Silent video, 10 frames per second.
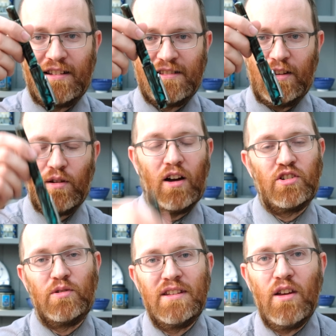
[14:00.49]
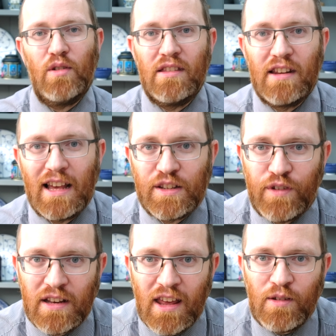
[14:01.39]
So I shall see you in the next
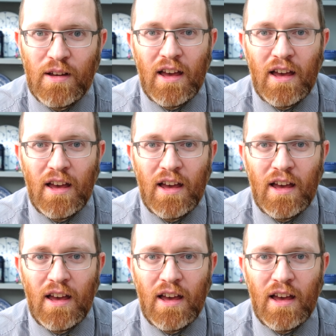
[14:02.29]
video.